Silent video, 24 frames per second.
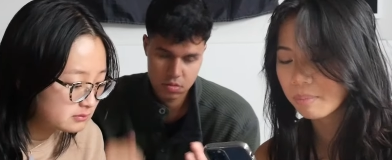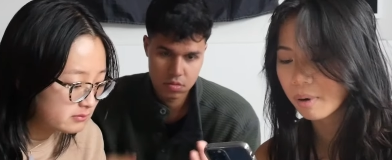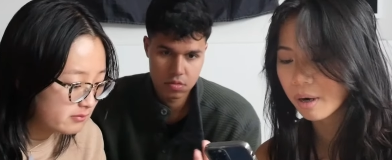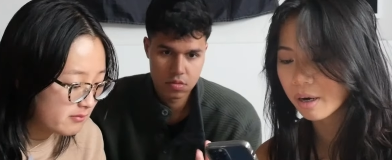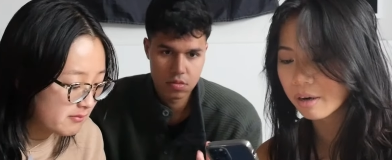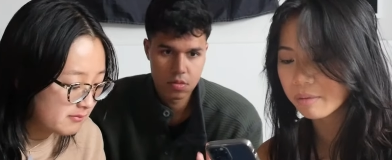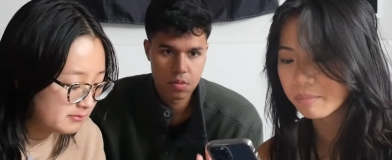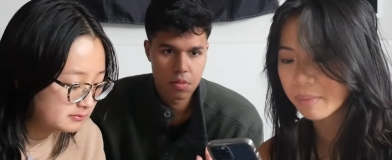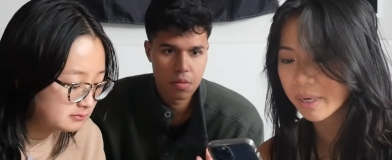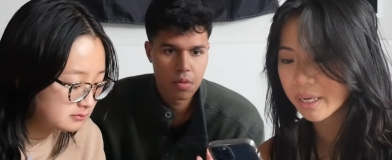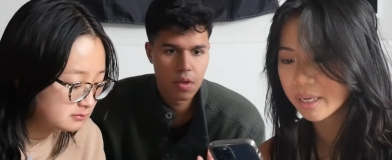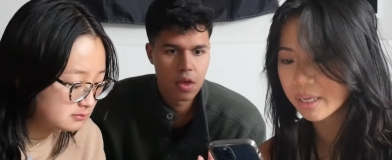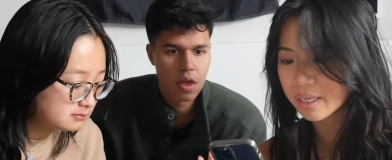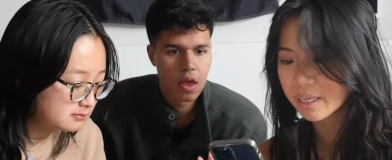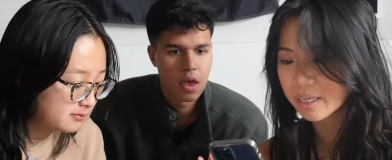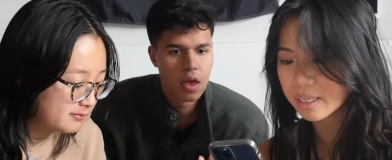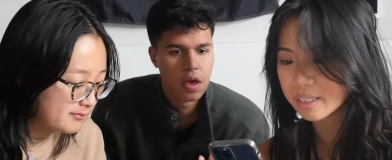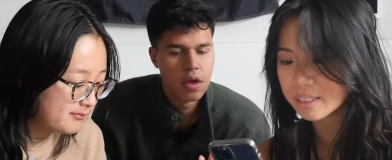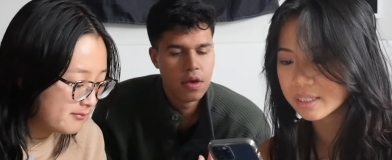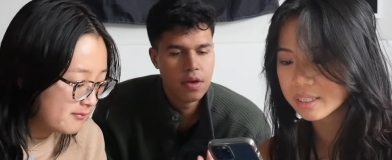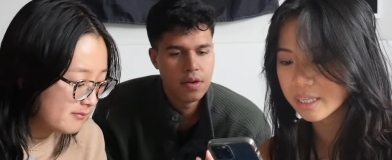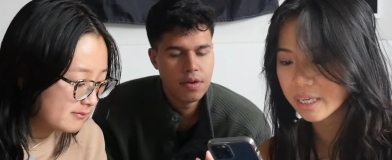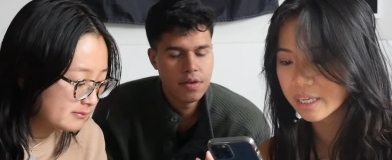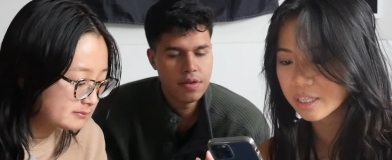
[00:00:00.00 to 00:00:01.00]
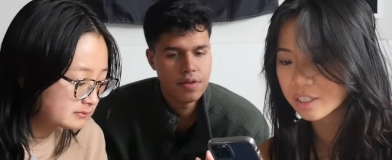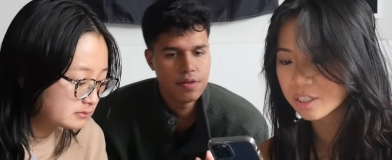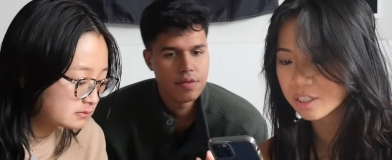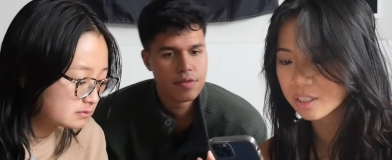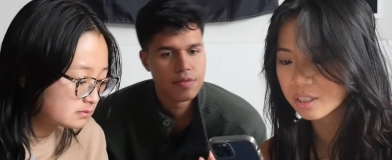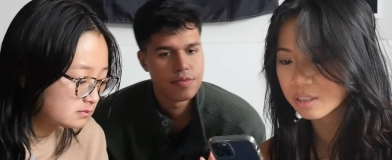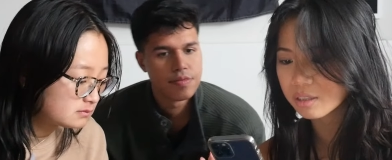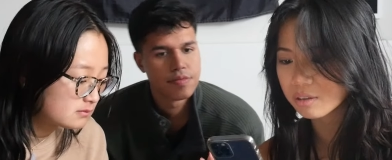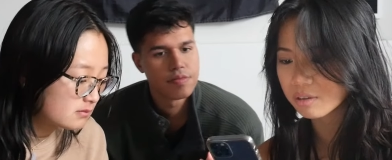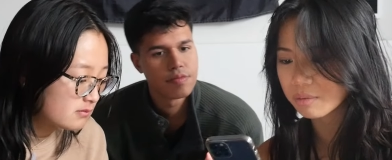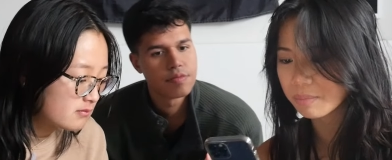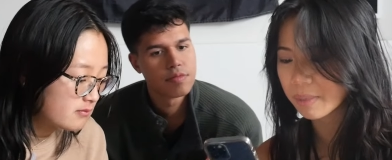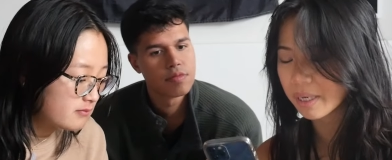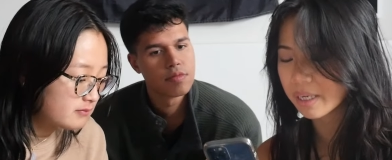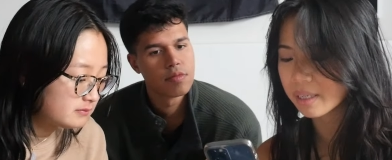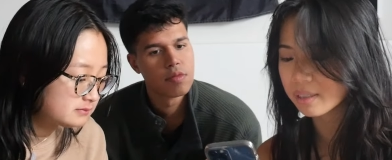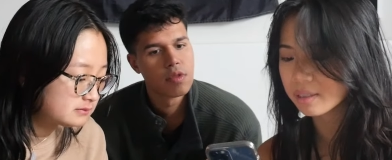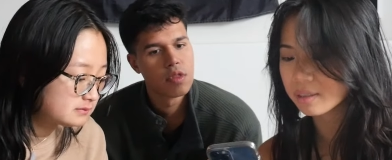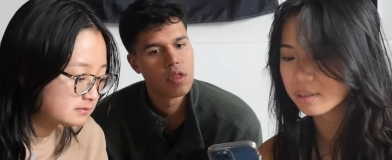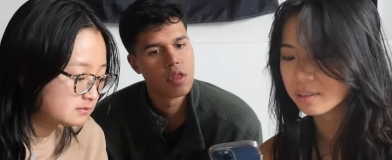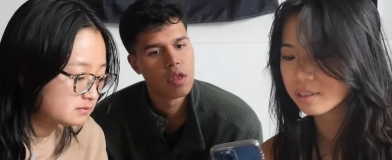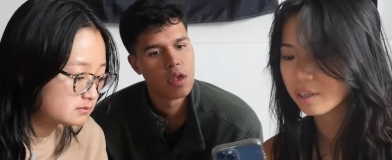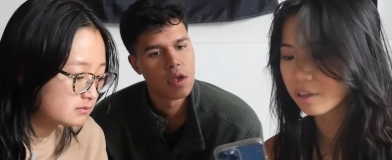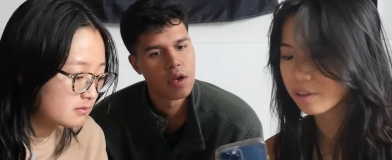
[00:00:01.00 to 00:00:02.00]
Speaker 1: Part of my East Asian or my
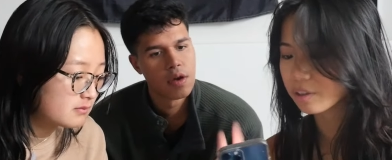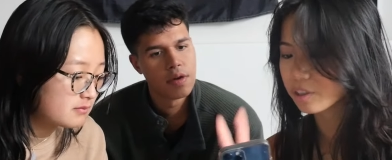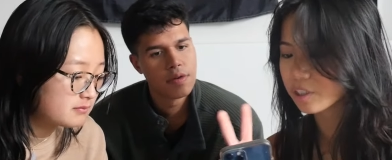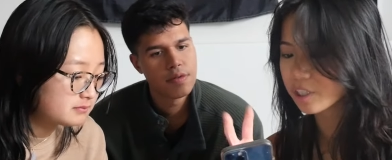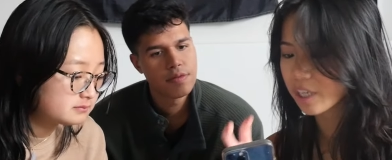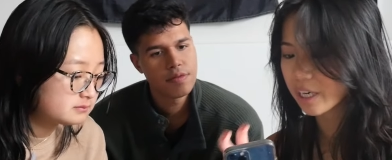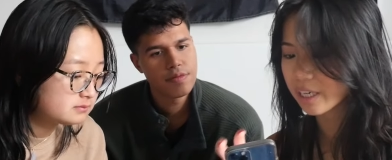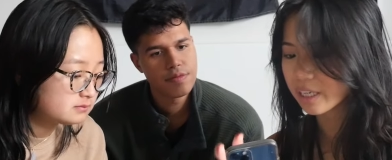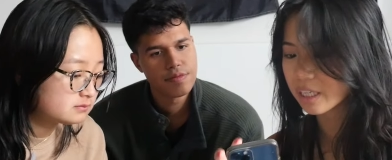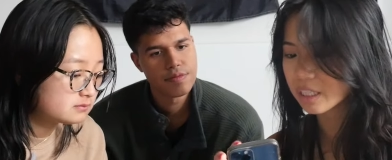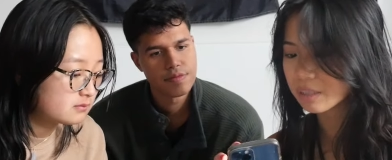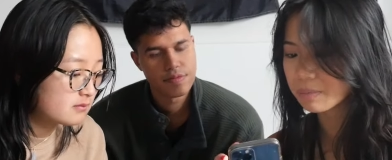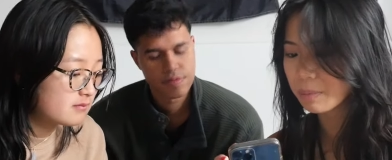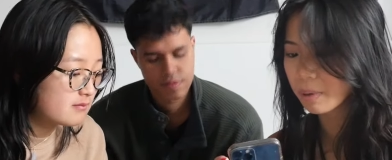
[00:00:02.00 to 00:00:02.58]
Southern Chinese